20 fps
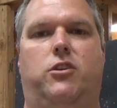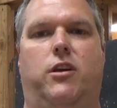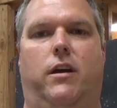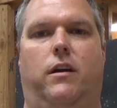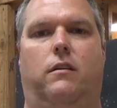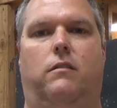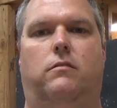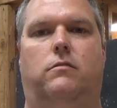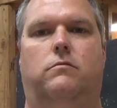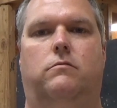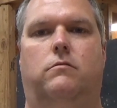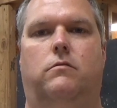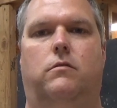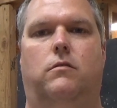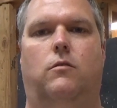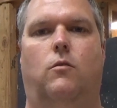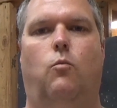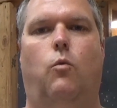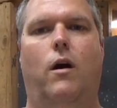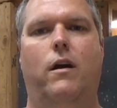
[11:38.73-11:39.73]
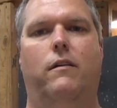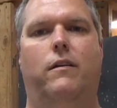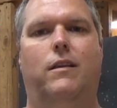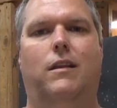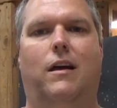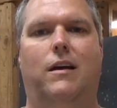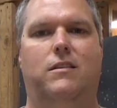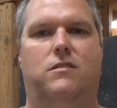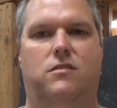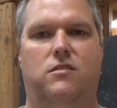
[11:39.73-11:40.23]
it. Wiring
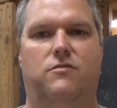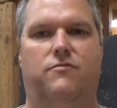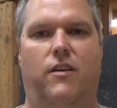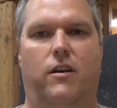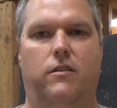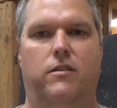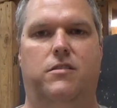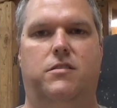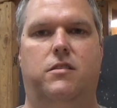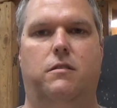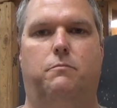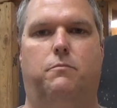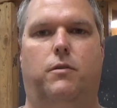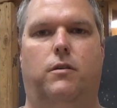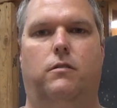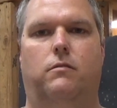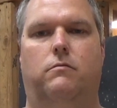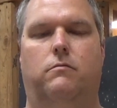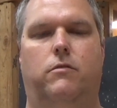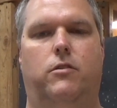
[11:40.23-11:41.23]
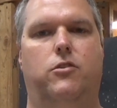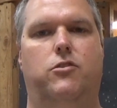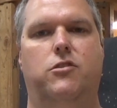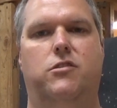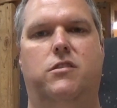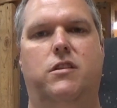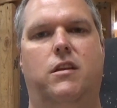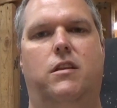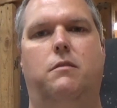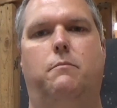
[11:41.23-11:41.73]
lights is very simple. You
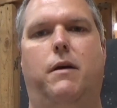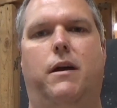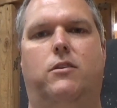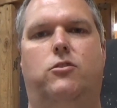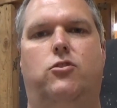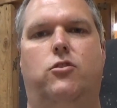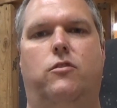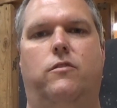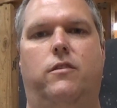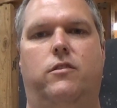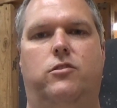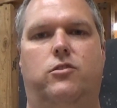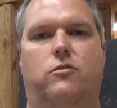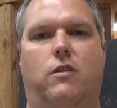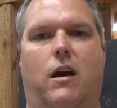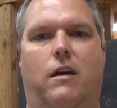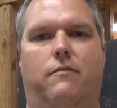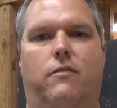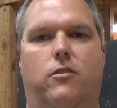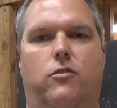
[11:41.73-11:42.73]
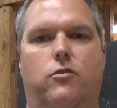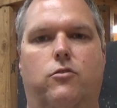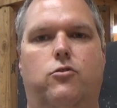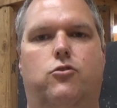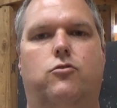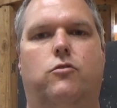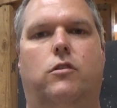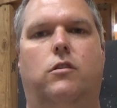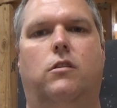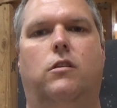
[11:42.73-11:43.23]
just need to make sure that you have your
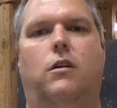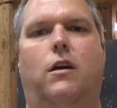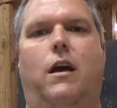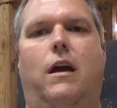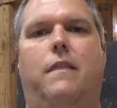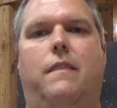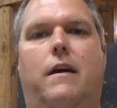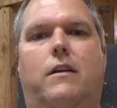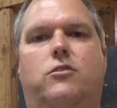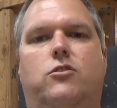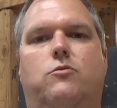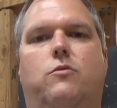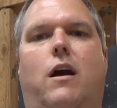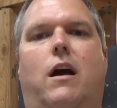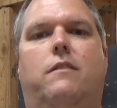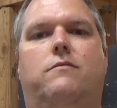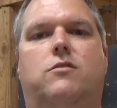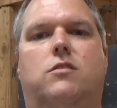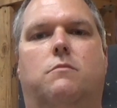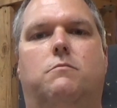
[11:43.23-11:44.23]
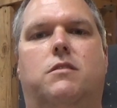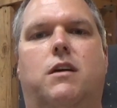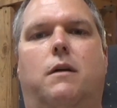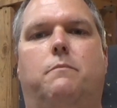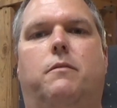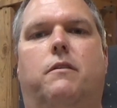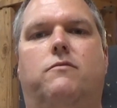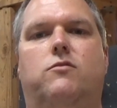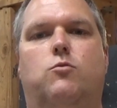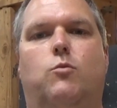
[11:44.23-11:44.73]
neutral and that you have some
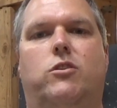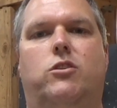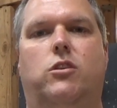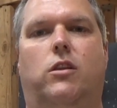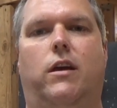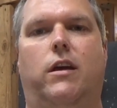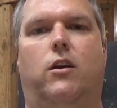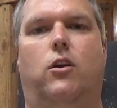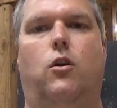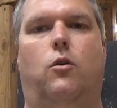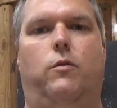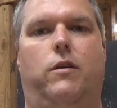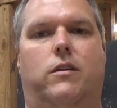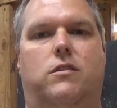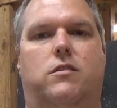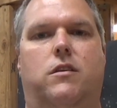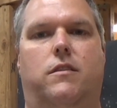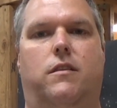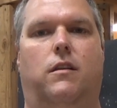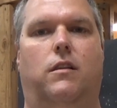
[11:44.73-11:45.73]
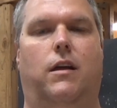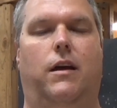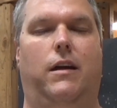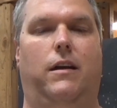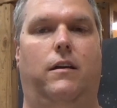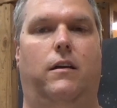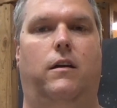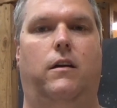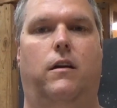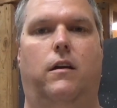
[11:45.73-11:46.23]
type of switch leg going to the
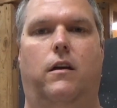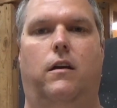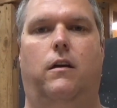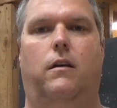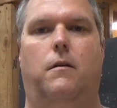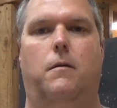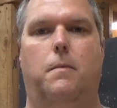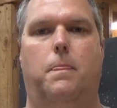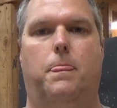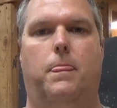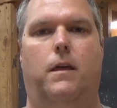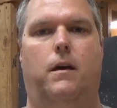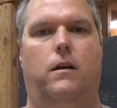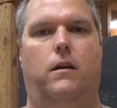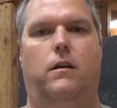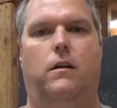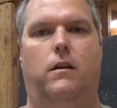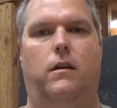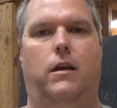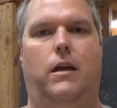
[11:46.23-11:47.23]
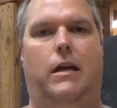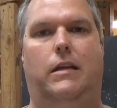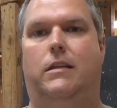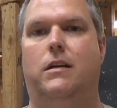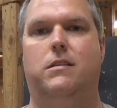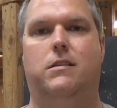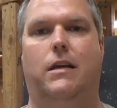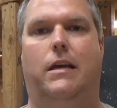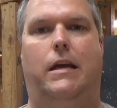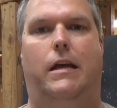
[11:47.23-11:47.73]
light. It
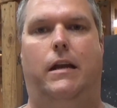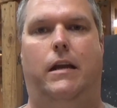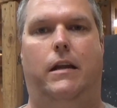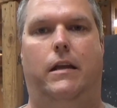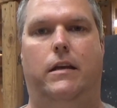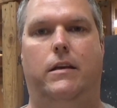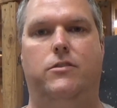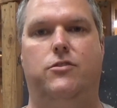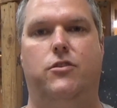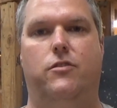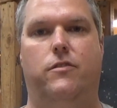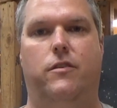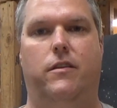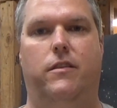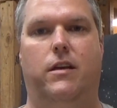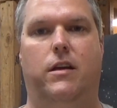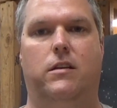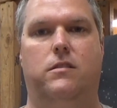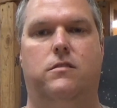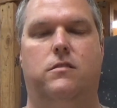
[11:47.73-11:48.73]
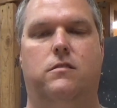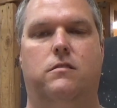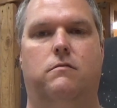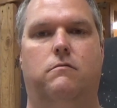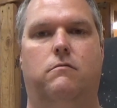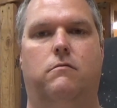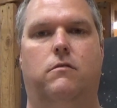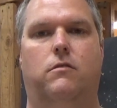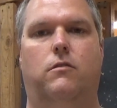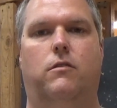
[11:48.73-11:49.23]
doesn't get any easier than
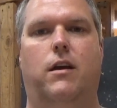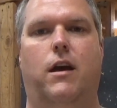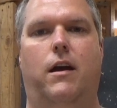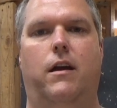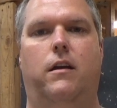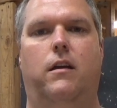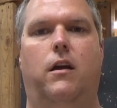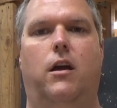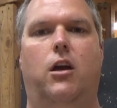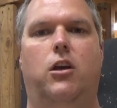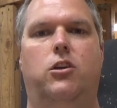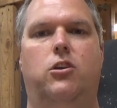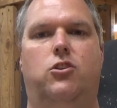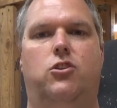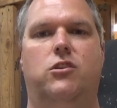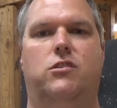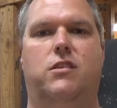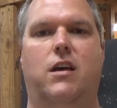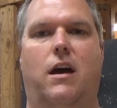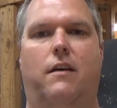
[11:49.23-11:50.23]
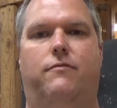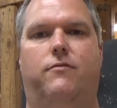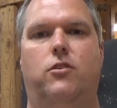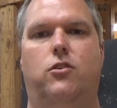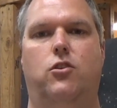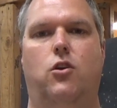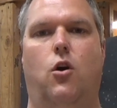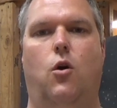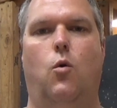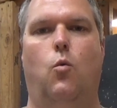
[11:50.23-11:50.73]
this, okay? You just have to
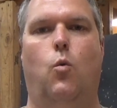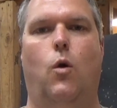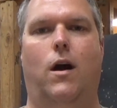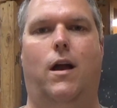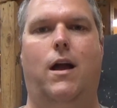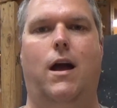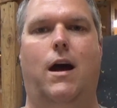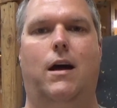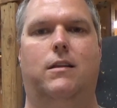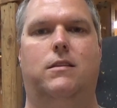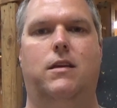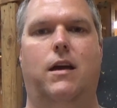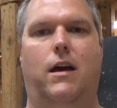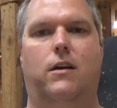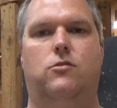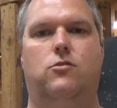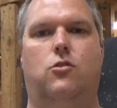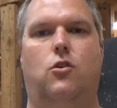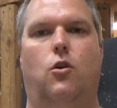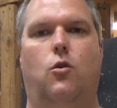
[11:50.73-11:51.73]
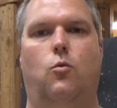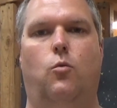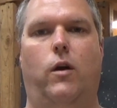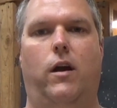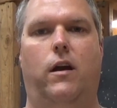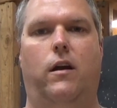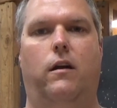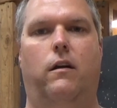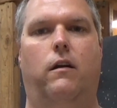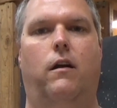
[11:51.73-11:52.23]
know what contacts go
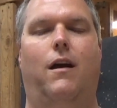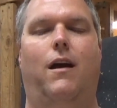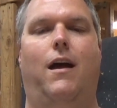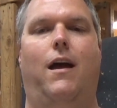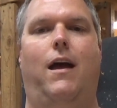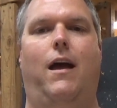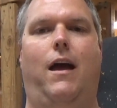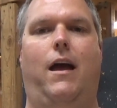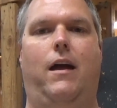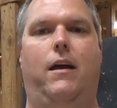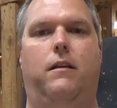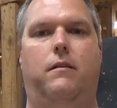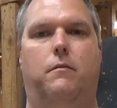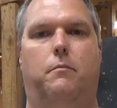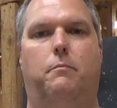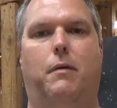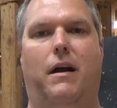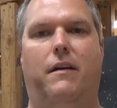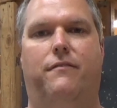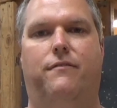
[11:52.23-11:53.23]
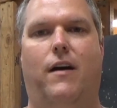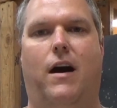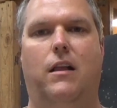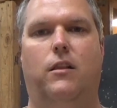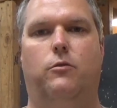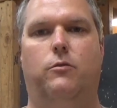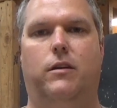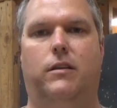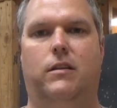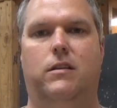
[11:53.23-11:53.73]
where, and by
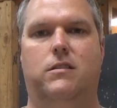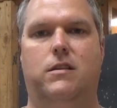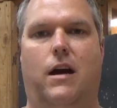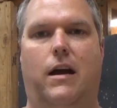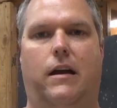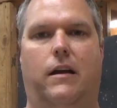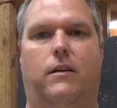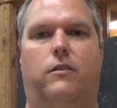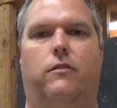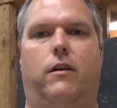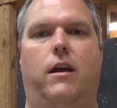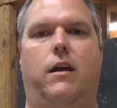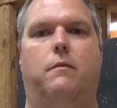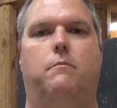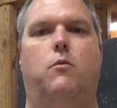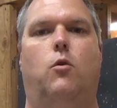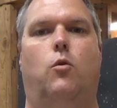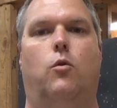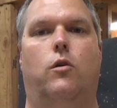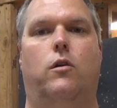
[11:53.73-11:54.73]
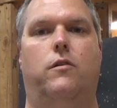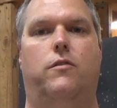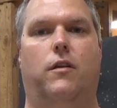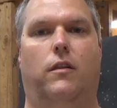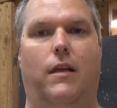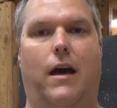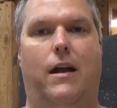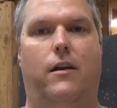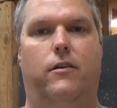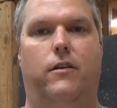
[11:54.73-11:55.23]
following the diagram or the
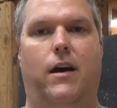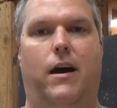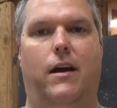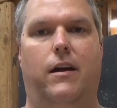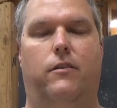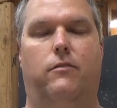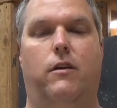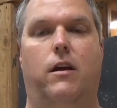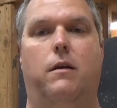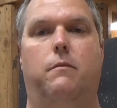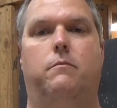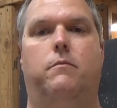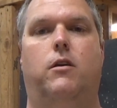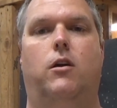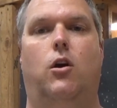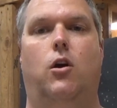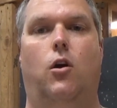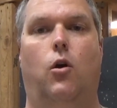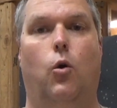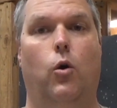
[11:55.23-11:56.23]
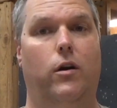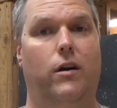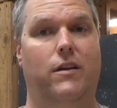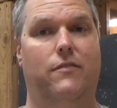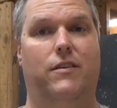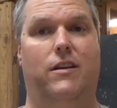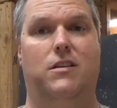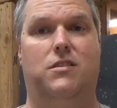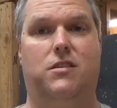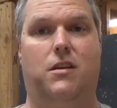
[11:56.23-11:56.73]
ladder diagram or
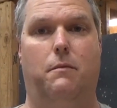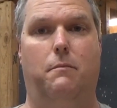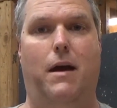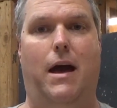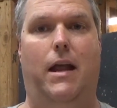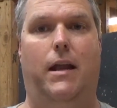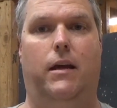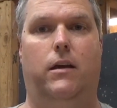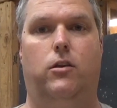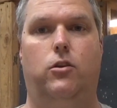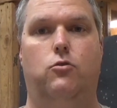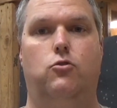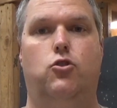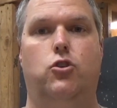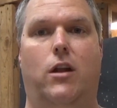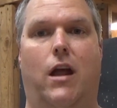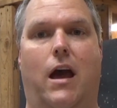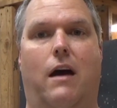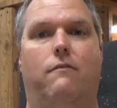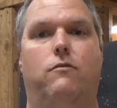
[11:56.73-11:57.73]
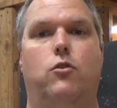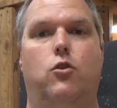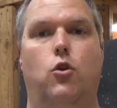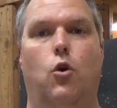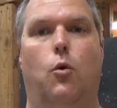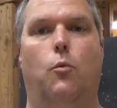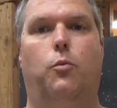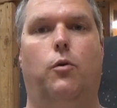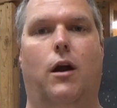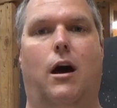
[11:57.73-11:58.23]
even a schematic, you should have
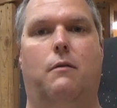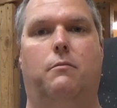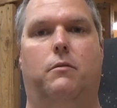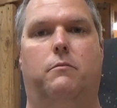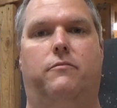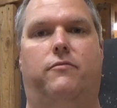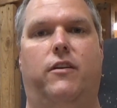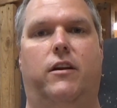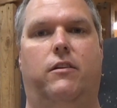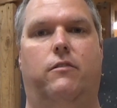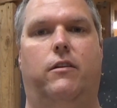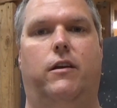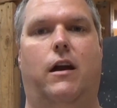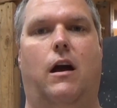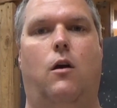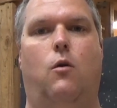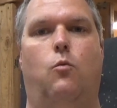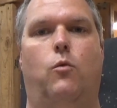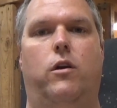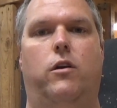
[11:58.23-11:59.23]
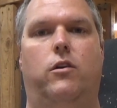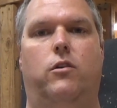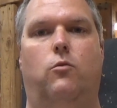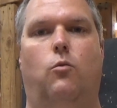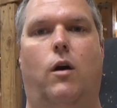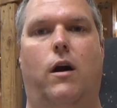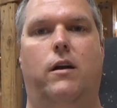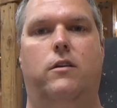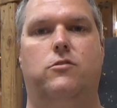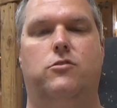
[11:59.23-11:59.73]
no problem figuring out where your
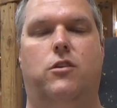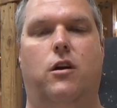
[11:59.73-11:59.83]
wires